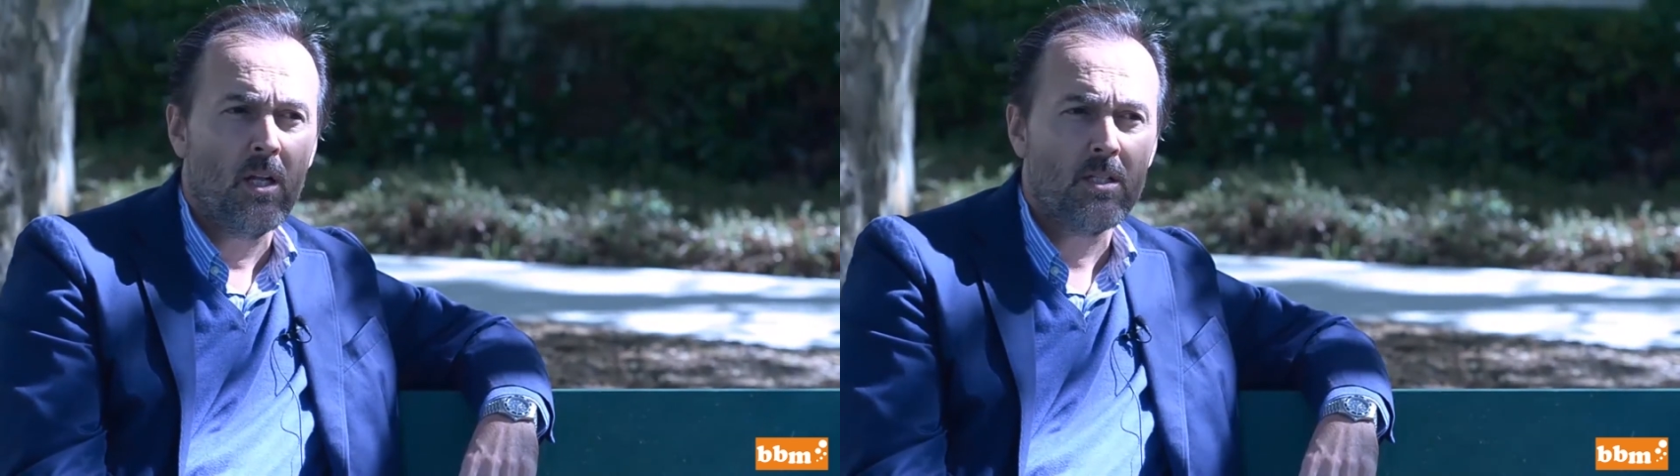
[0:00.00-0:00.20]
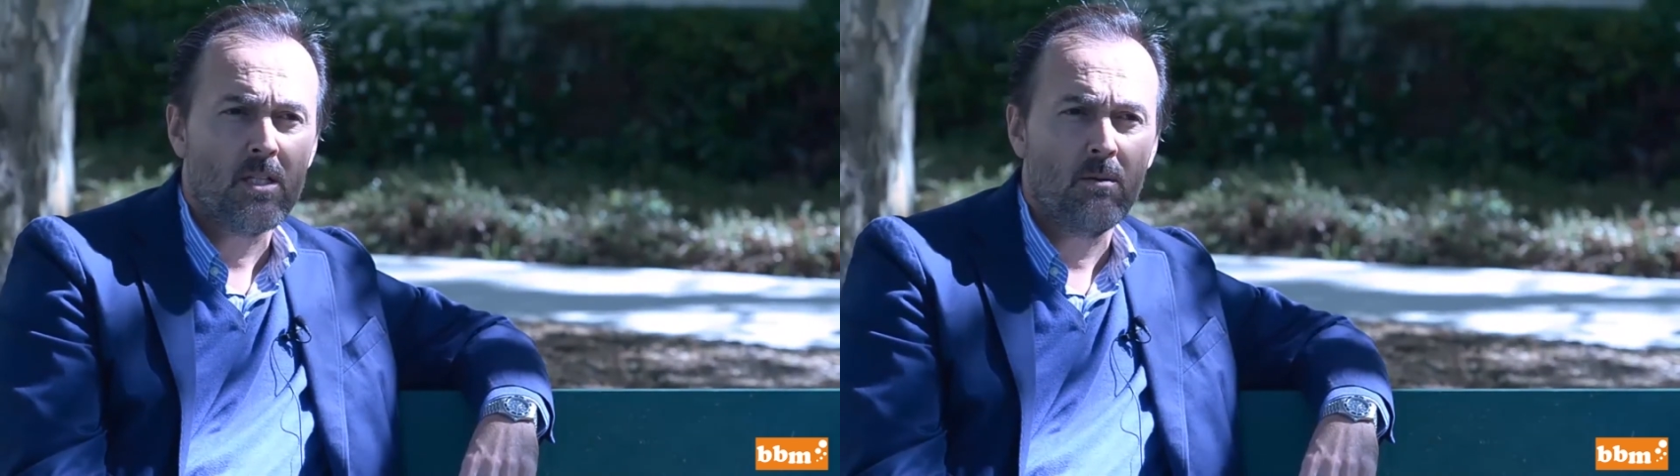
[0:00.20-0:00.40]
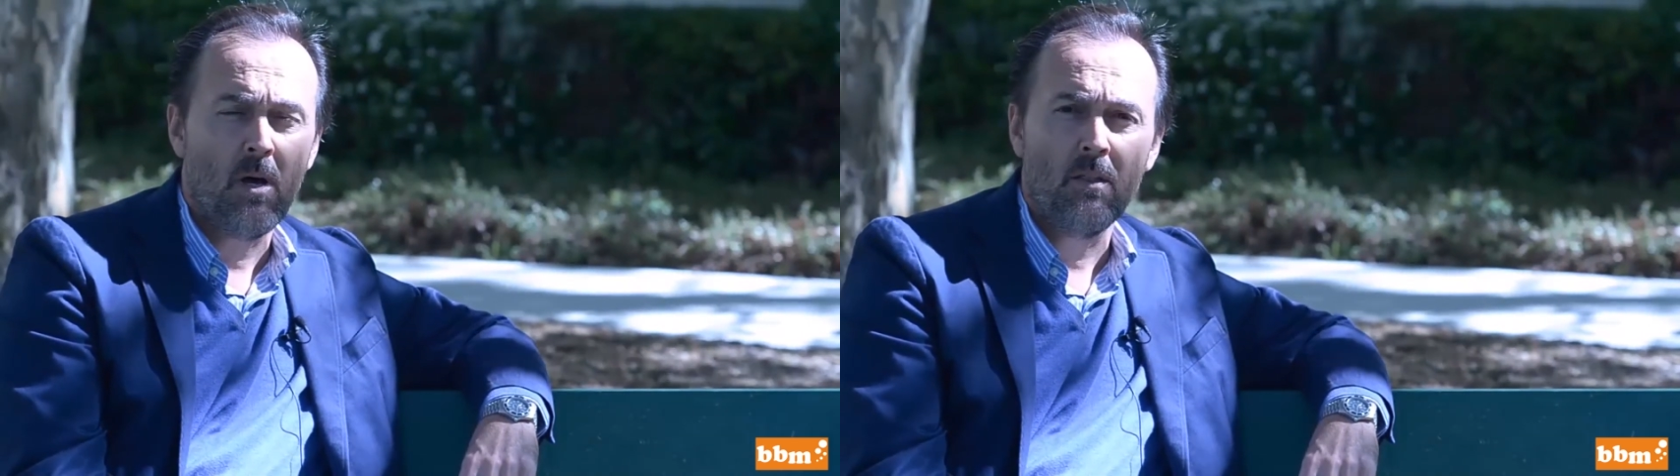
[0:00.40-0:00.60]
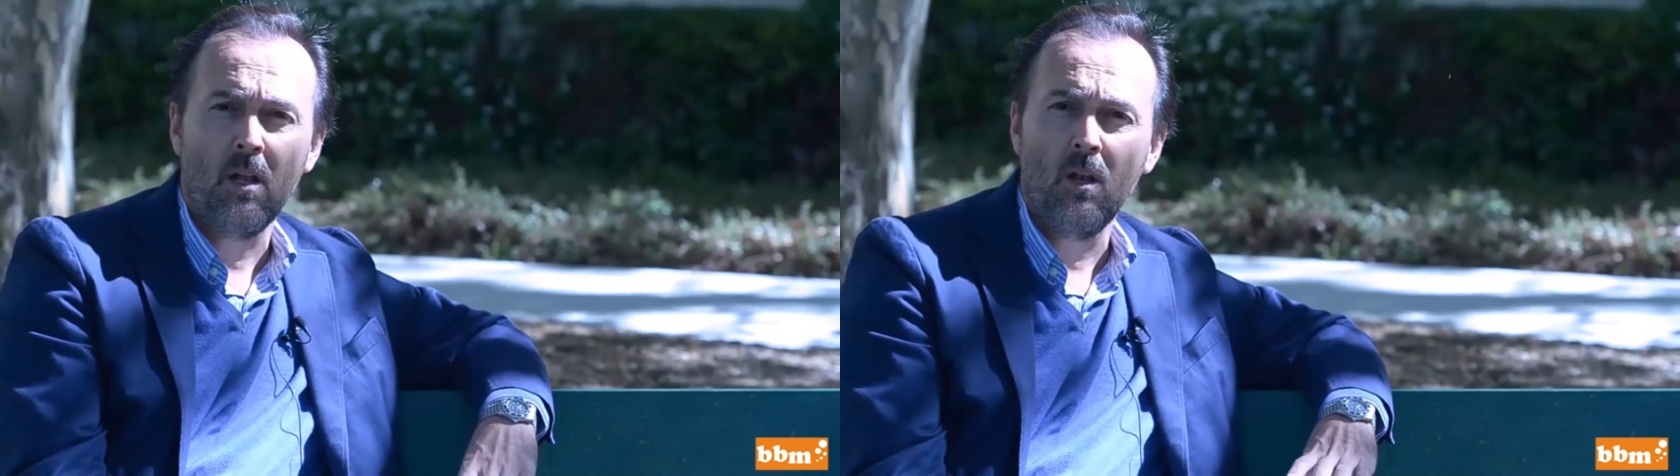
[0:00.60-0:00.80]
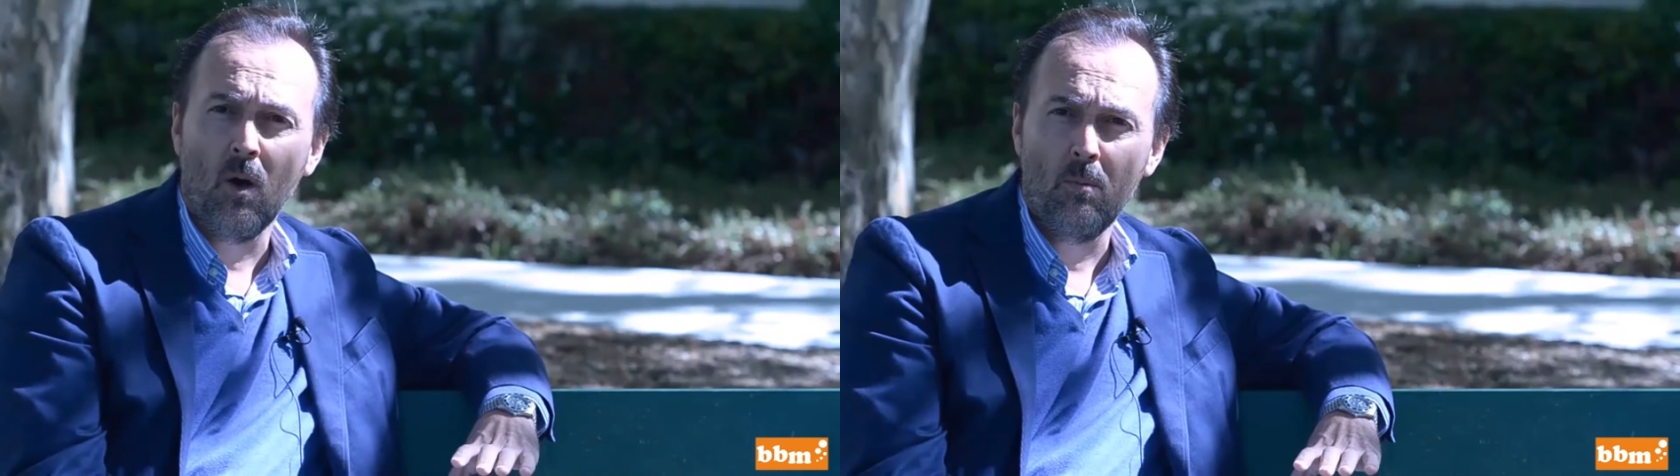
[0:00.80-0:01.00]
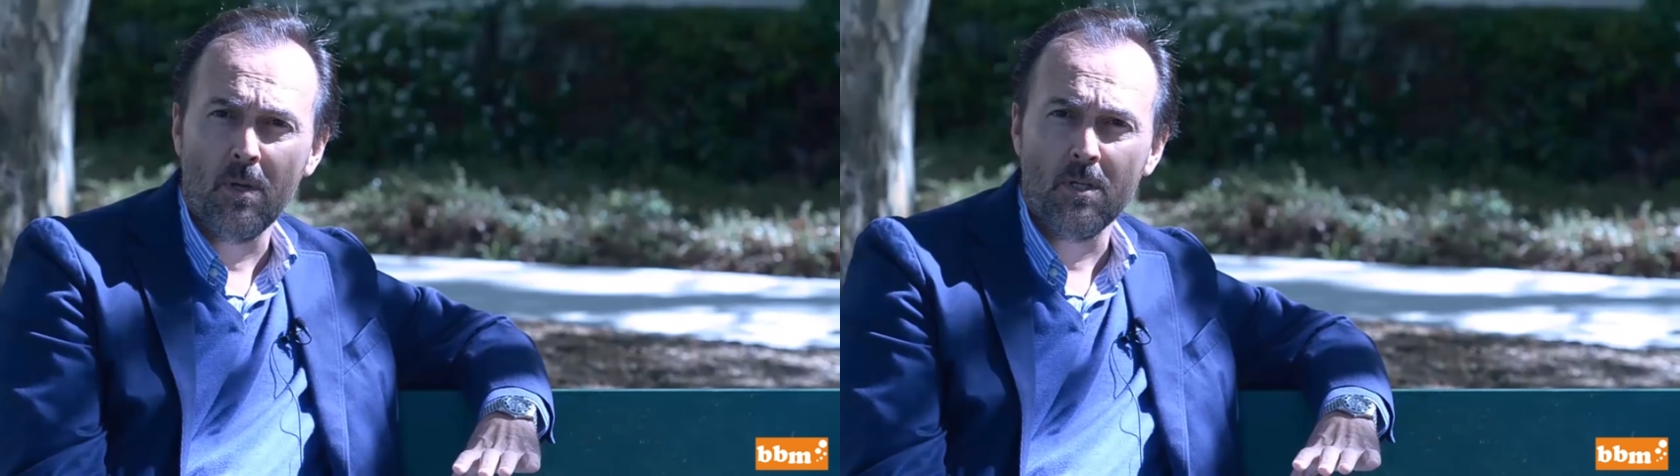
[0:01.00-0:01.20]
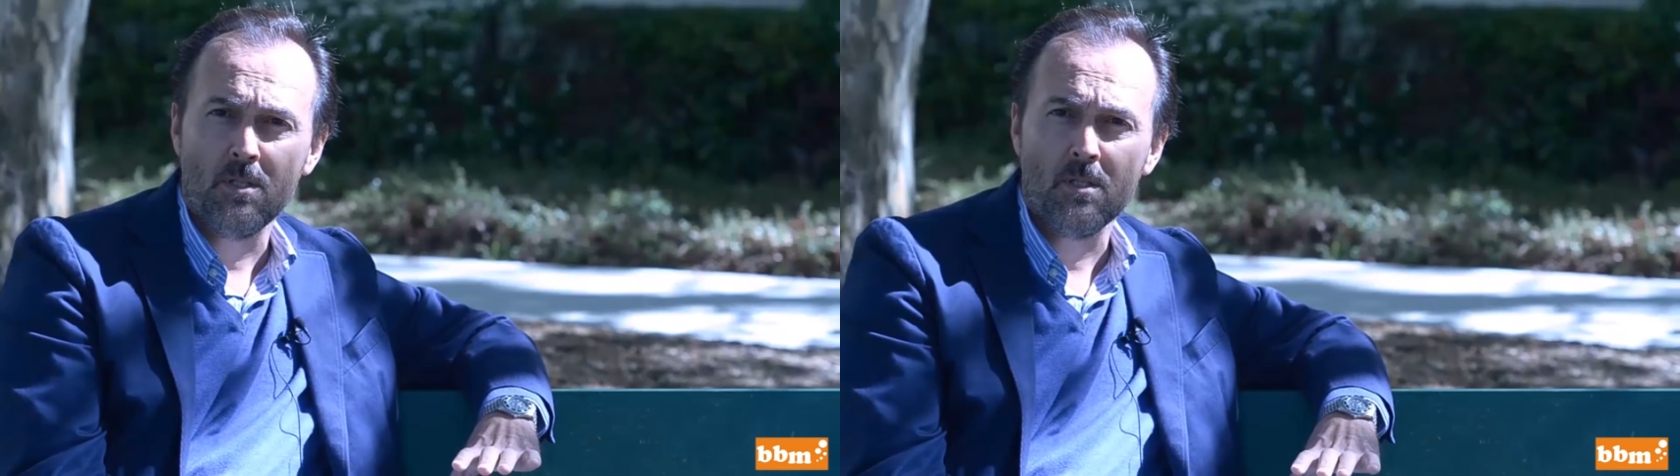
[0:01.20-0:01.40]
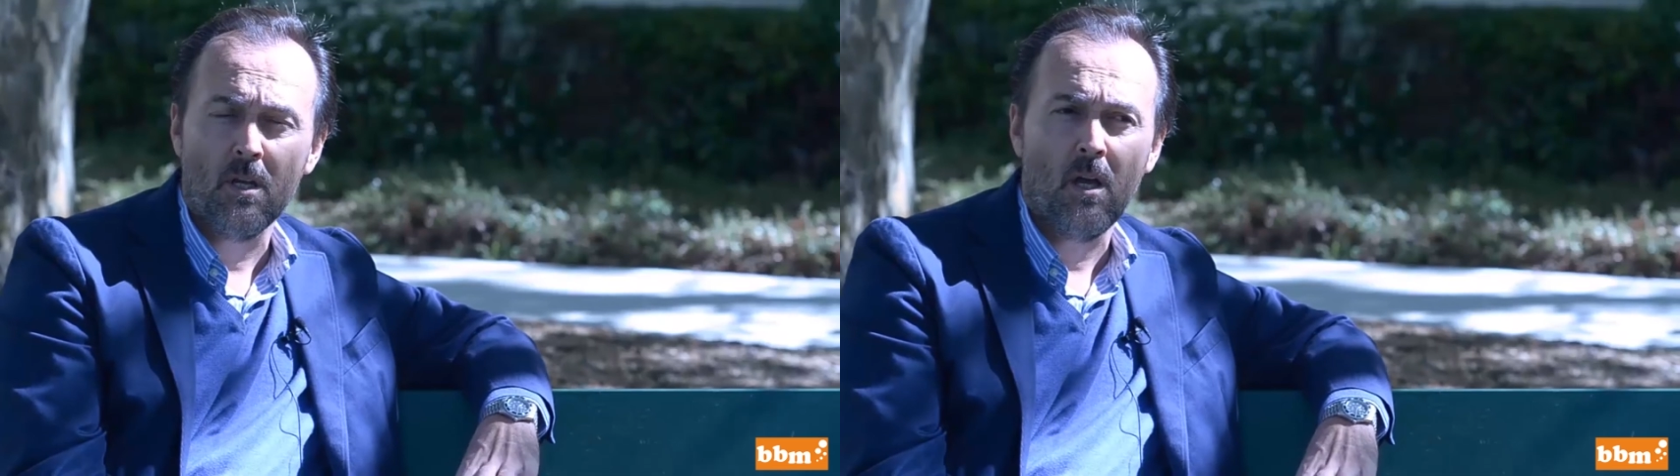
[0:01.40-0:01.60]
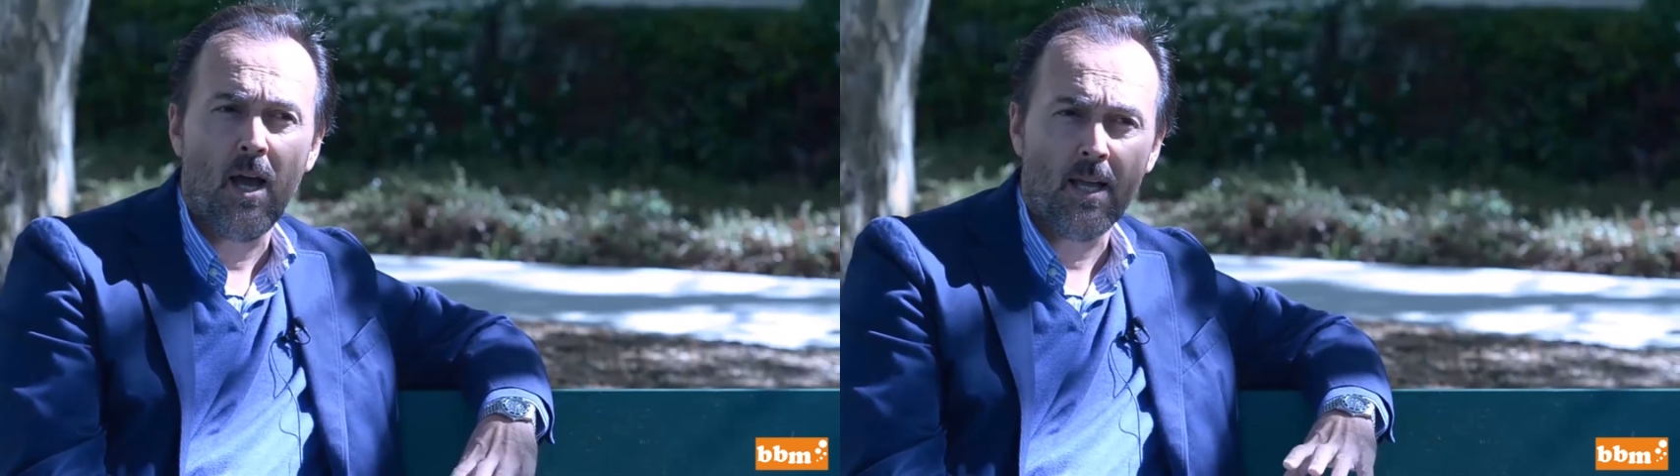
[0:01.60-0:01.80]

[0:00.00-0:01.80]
and some other lobbies